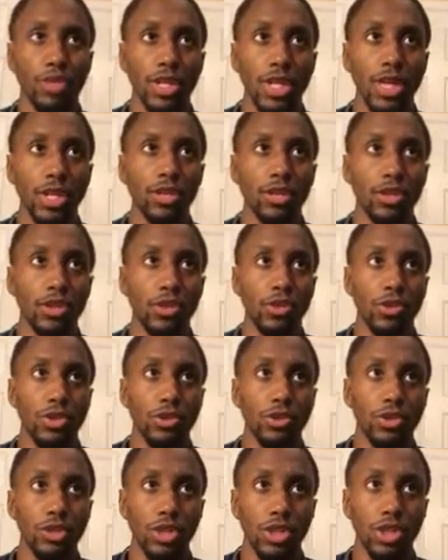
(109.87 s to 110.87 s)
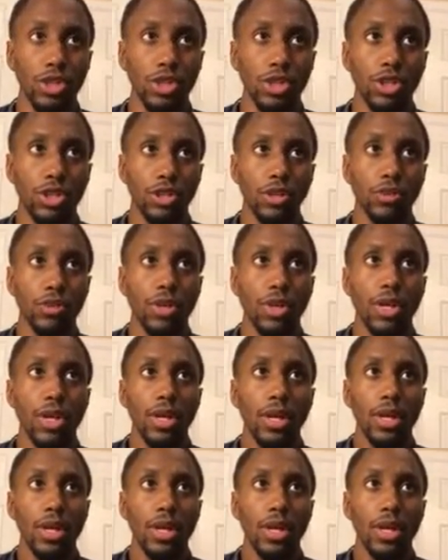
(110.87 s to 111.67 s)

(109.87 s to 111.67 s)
need to do, you should do,